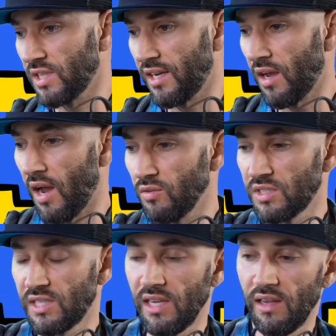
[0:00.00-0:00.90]
Like I was
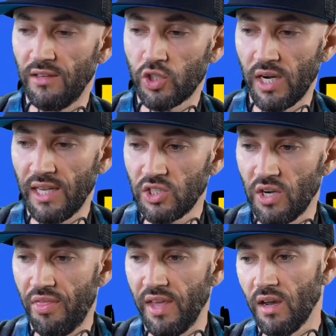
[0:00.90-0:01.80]
trying to get you to
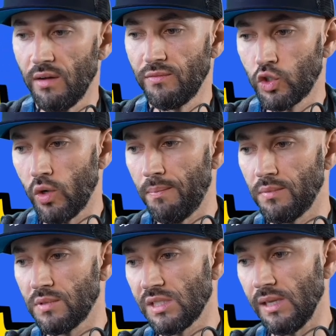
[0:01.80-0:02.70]
think of trip,
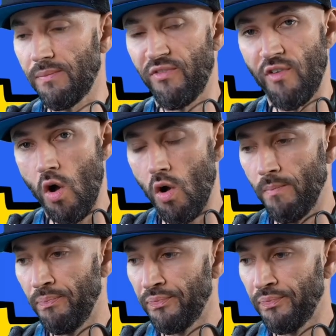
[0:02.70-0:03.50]
slip, fall.